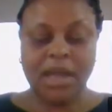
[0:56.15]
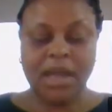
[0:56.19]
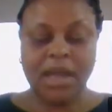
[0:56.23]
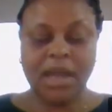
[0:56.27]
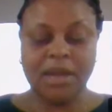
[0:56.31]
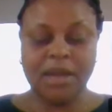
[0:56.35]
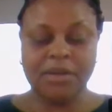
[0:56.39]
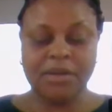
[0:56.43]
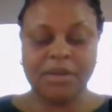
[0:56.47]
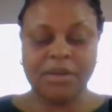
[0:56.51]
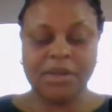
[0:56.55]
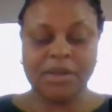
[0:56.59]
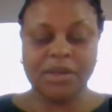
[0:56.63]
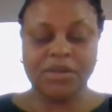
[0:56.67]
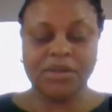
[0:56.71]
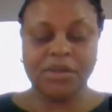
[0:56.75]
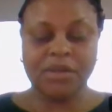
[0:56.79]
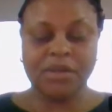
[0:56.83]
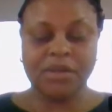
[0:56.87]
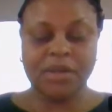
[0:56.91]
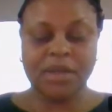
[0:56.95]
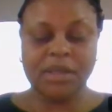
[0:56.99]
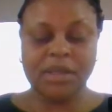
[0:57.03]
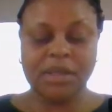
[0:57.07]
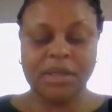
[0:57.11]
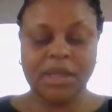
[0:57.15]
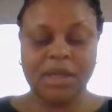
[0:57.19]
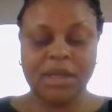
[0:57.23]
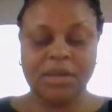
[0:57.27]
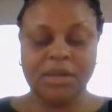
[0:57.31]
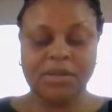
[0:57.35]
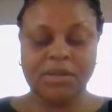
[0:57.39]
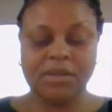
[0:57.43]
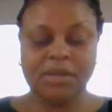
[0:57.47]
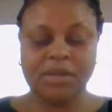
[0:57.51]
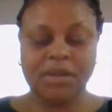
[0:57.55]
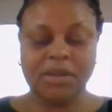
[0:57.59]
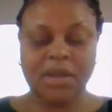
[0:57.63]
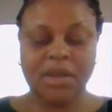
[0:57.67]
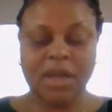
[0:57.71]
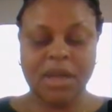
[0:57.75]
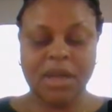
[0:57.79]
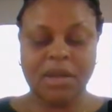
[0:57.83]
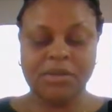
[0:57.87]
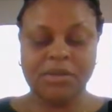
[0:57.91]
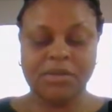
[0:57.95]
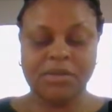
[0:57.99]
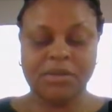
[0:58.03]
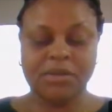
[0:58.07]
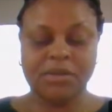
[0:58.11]
Health insurance sells
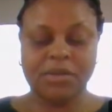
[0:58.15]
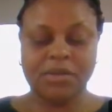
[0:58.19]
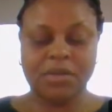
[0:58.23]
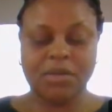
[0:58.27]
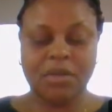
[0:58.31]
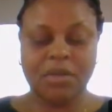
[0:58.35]
health